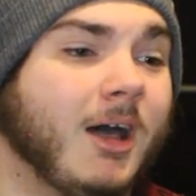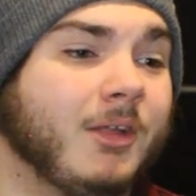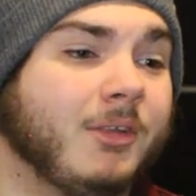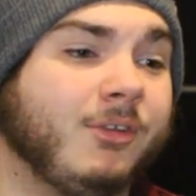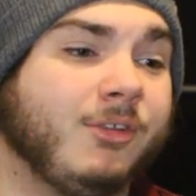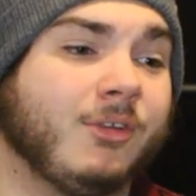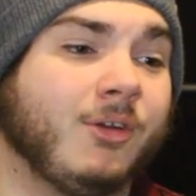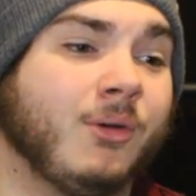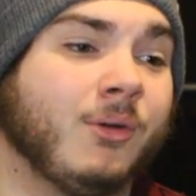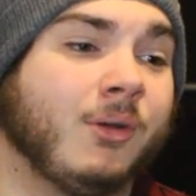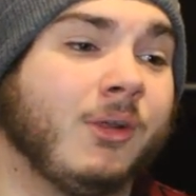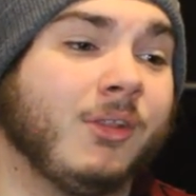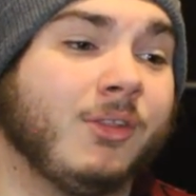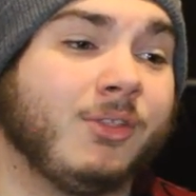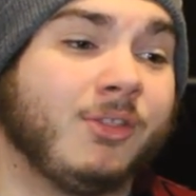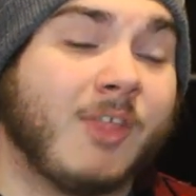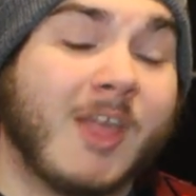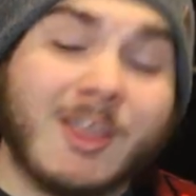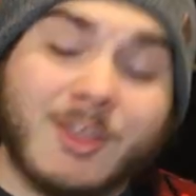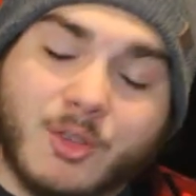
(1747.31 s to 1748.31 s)
So
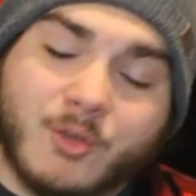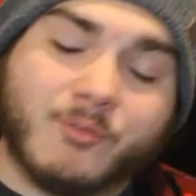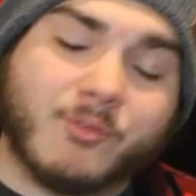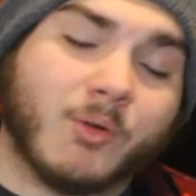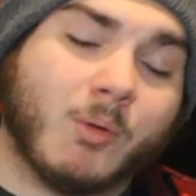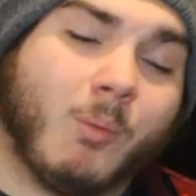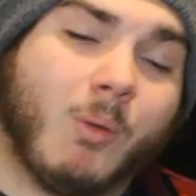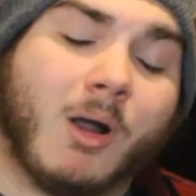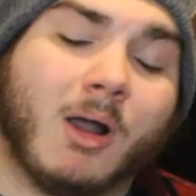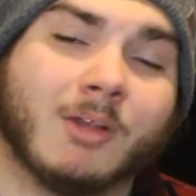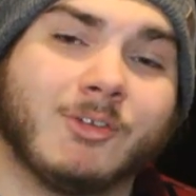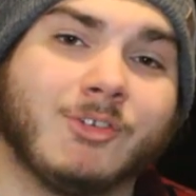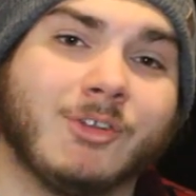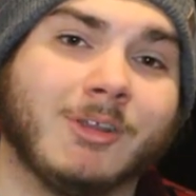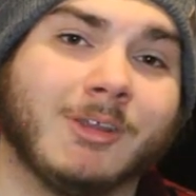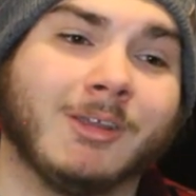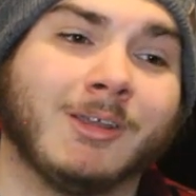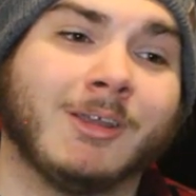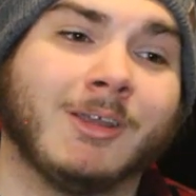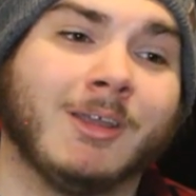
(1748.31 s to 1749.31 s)
thank you for
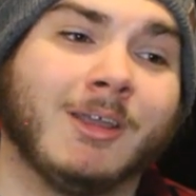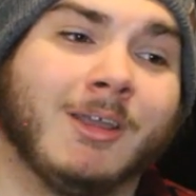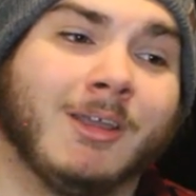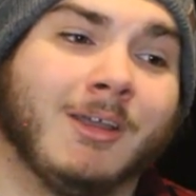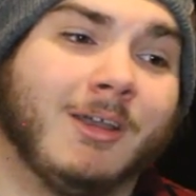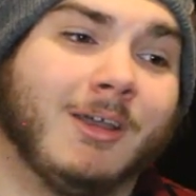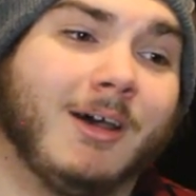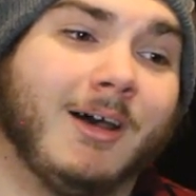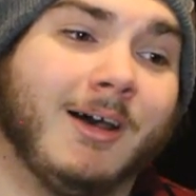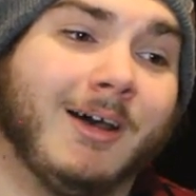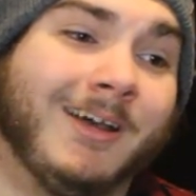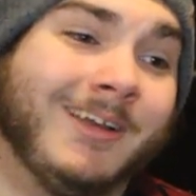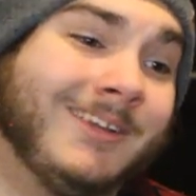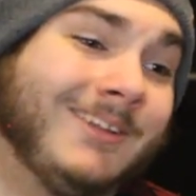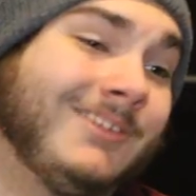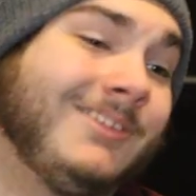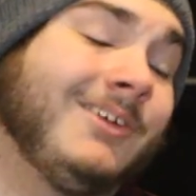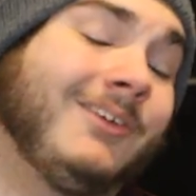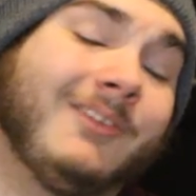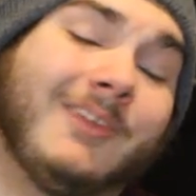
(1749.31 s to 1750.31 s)
watching, and
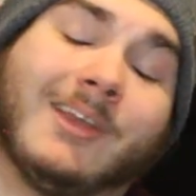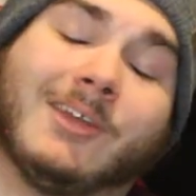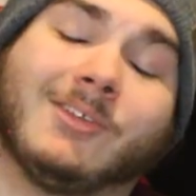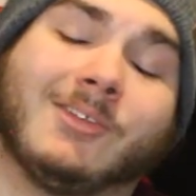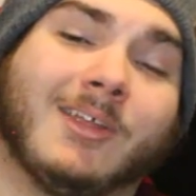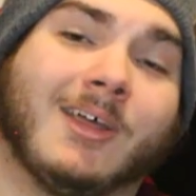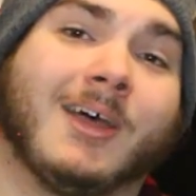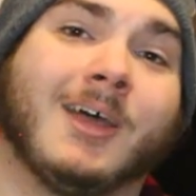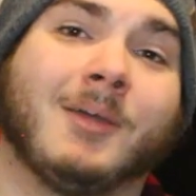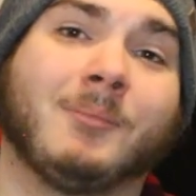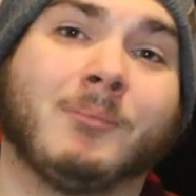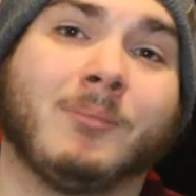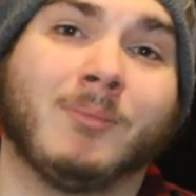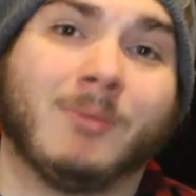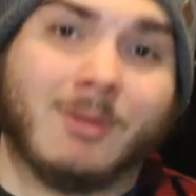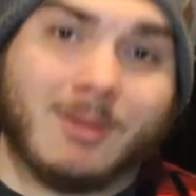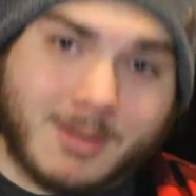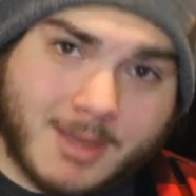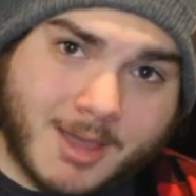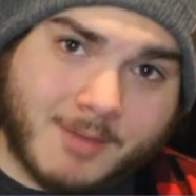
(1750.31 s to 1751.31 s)
until next time,
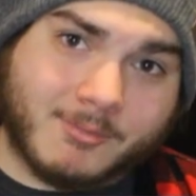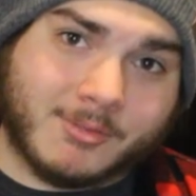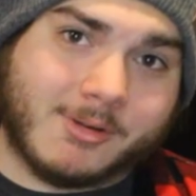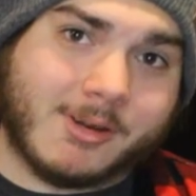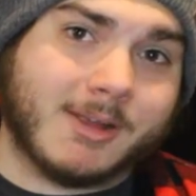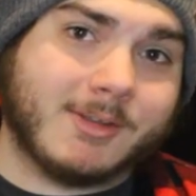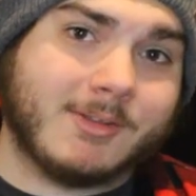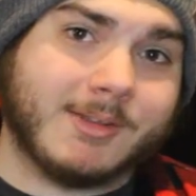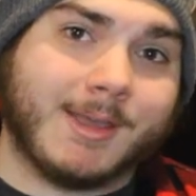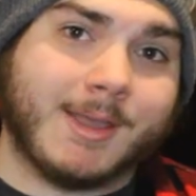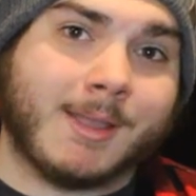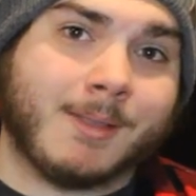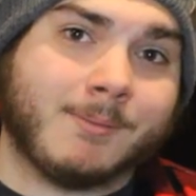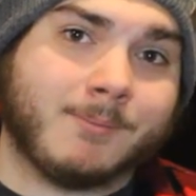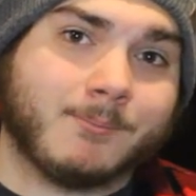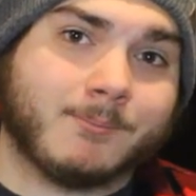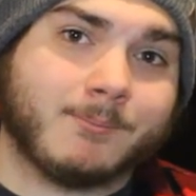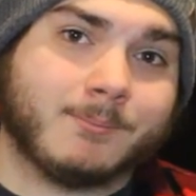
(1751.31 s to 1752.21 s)
have a great day.